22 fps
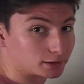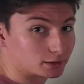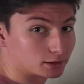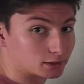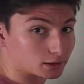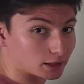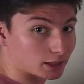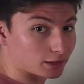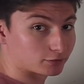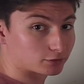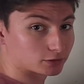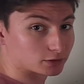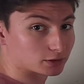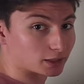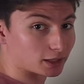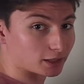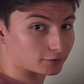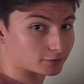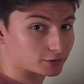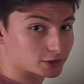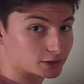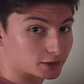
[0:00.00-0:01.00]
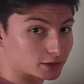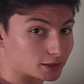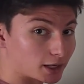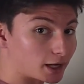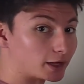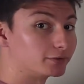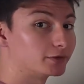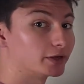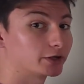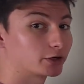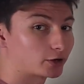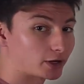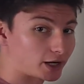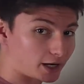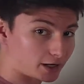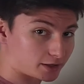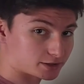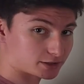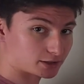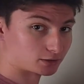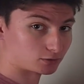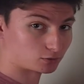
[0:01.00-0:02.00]
left, and then your
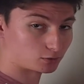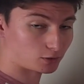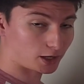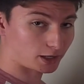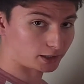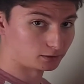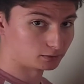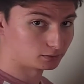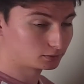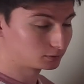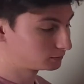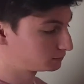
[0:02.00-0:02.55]
accent right.